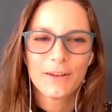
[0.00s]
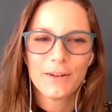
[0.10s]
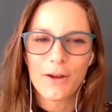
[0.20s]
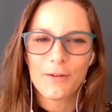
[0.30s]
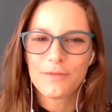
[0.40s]
You
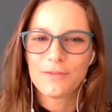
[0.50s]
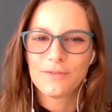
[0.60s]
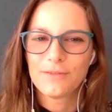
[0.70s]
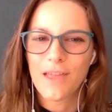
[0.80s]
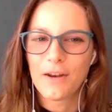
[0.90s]
know,
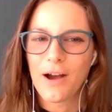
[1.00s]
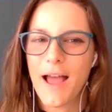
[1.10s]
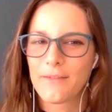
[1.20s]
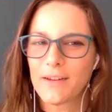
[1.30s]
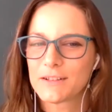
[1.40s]
they're not
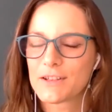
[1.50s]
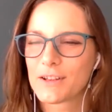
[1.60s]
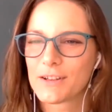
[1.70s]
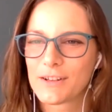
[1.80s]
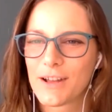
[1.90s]
having
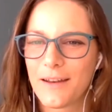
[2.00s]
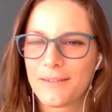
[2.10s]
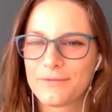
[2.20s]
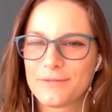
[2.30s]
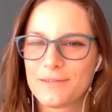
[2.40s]
to kind of